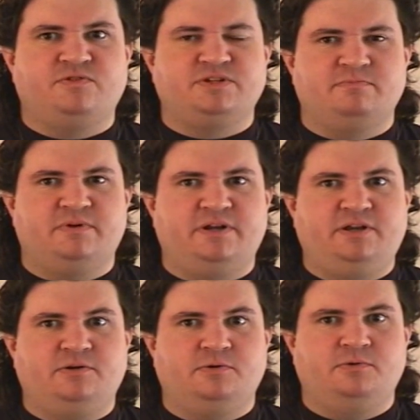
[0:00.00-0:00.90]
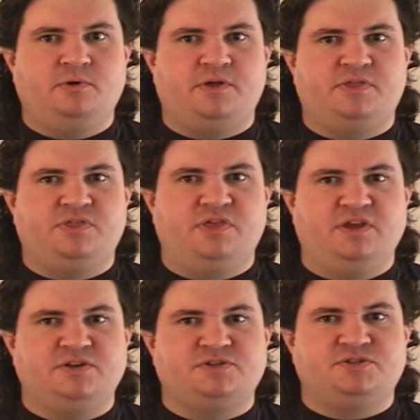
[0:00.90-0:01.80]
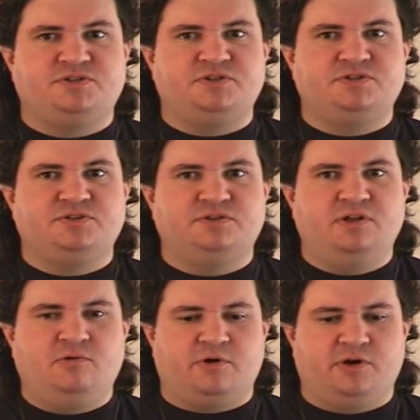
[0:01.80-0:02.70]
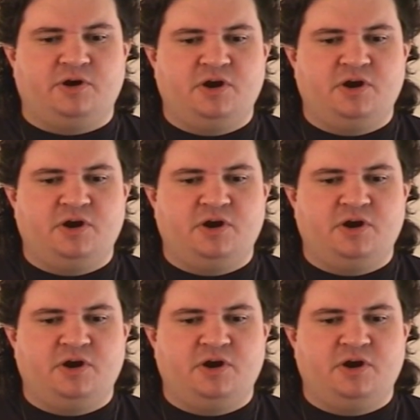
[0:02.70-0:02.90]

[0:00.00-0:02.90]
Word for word: somebody who thinks slower.